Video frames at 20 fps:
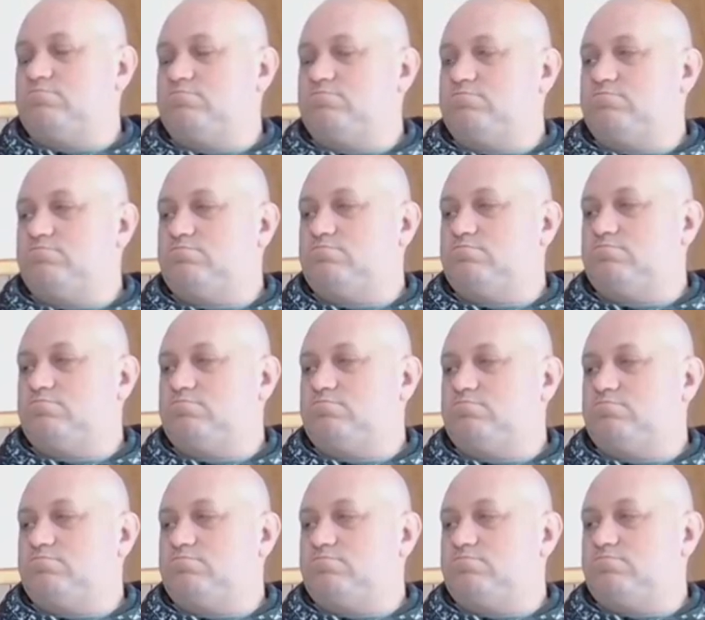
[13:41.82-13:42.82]

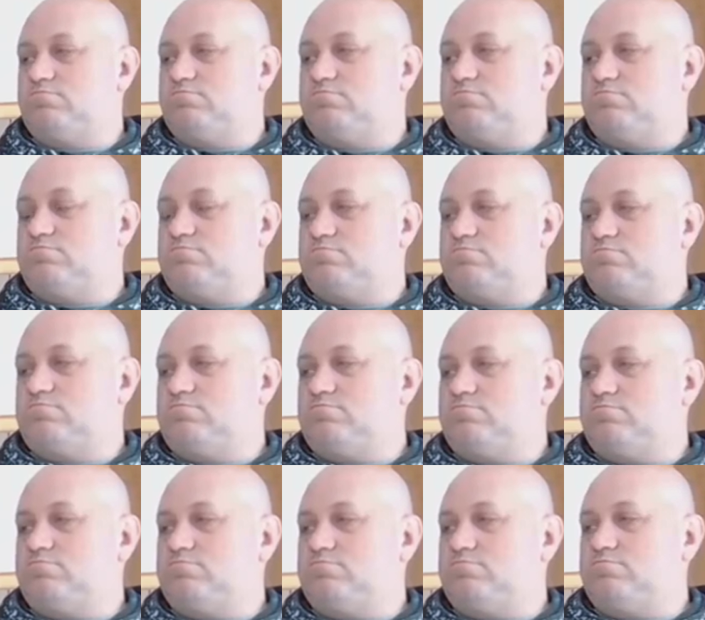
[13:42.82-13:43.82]

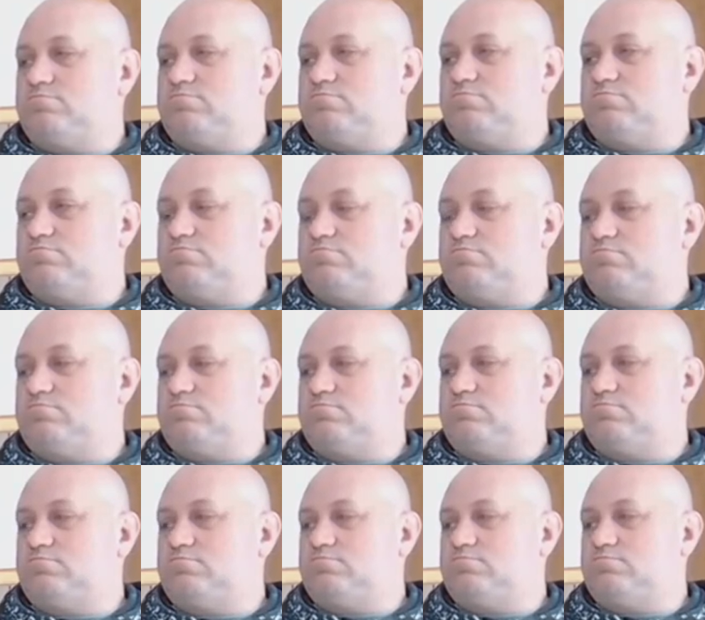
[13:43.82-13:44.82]

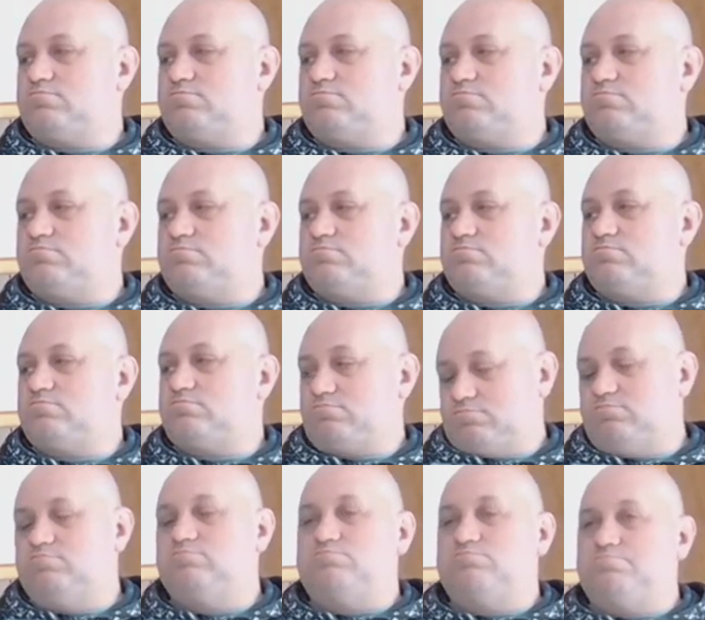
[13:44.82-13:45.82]

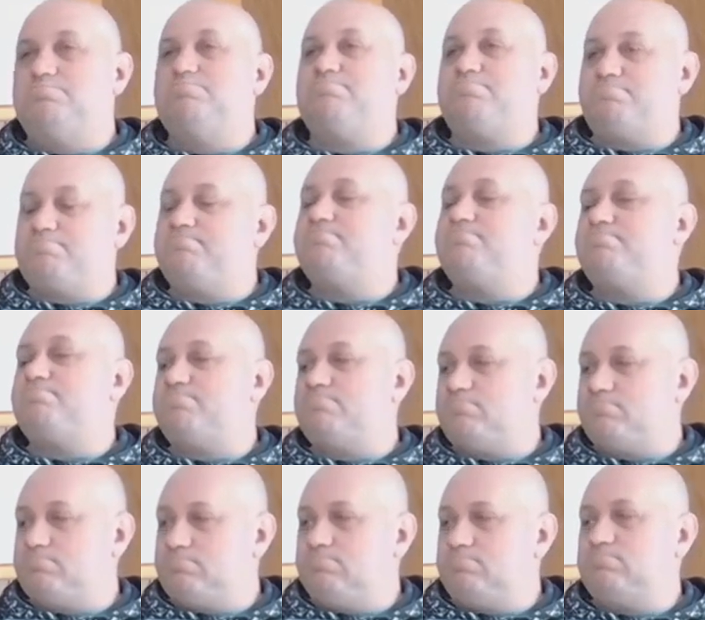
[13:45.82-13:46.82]

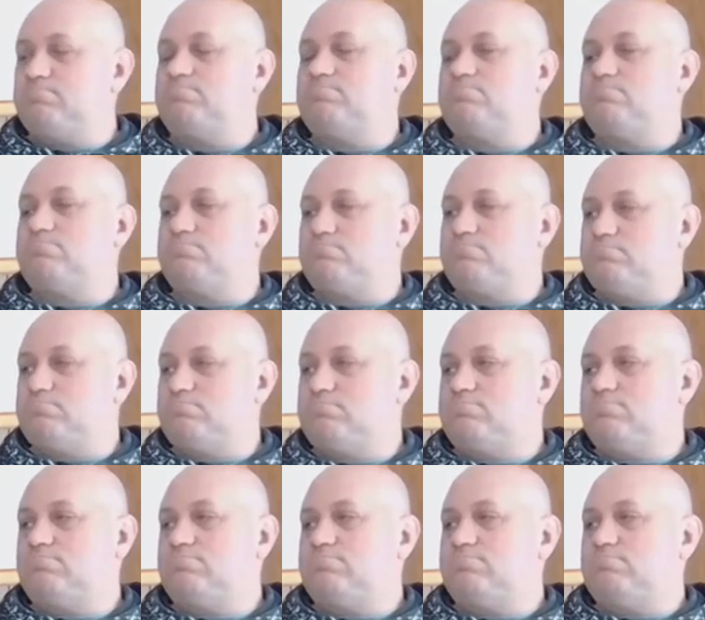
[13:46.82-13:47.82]

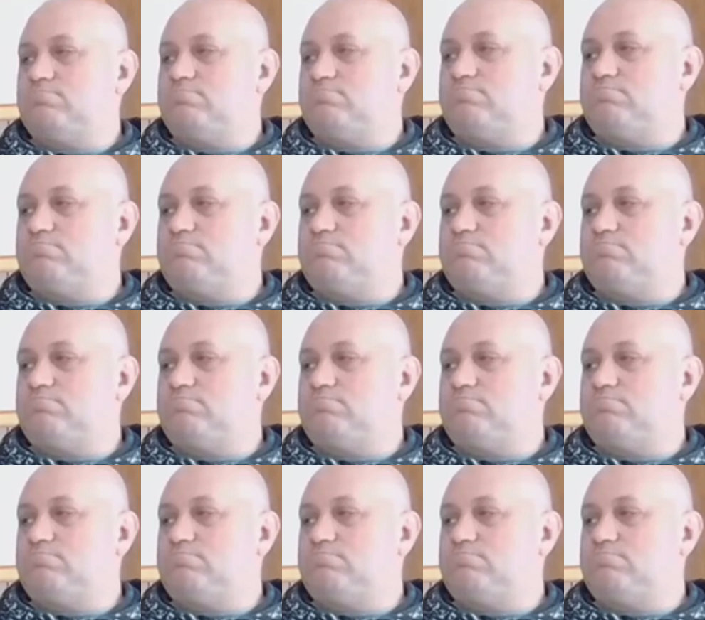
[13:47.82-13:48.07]
The person shown says nothing.